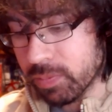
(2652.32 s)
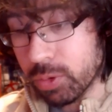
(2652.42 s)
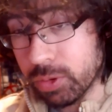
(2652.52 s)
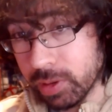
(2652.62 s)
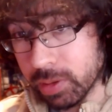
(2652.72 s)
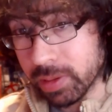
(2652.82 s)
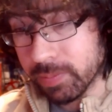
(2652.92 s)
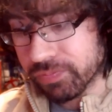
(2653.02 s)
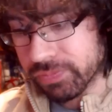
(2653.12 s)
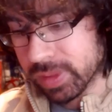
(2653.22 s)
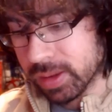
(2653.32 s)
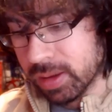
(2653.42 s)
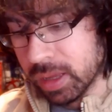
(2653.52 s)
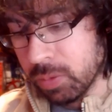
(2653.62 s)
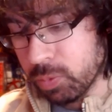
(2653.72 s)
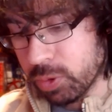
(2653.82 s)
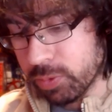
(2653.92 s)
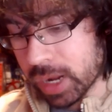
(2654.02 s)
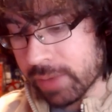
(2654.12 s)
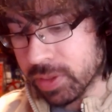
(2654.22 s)
of bullies, which
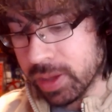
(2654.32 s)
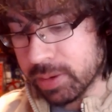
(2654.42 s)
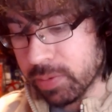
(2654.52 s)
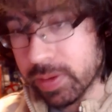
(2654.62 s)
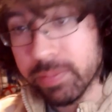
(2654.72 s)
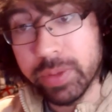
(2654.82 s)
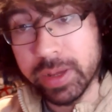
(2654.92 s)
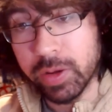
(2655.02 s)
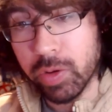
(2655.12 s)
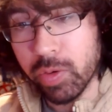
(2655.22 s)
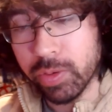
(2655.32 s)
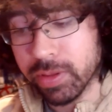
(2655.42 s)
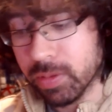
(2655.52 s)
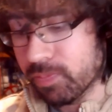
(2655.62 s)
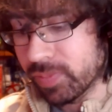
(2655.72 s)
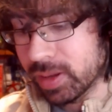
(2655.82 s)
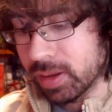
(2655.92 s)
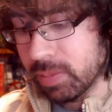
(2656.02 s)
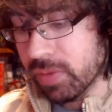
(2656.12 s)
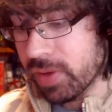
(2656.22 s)
would obviously end with him being cursed.
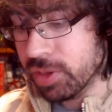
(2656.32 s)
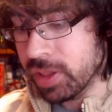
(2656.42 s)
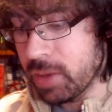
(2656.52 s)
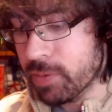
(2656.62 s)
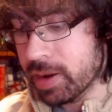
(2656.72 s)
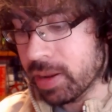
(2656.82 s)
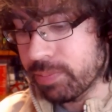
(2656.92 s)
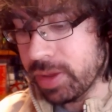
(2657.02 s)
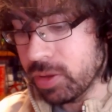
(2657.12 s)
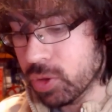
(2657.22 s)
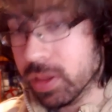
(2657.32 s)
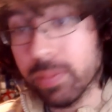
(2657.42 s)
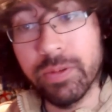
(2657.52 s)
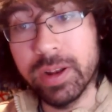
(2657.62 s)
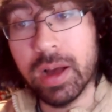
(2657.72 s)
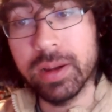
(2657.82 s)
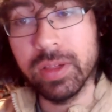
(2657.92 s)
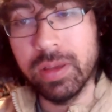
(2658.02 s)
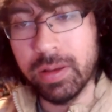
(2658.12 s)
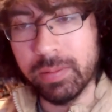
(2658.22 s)
But eventually he wound up being just a pretty honest
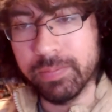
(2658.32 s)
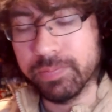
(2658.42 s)
kid.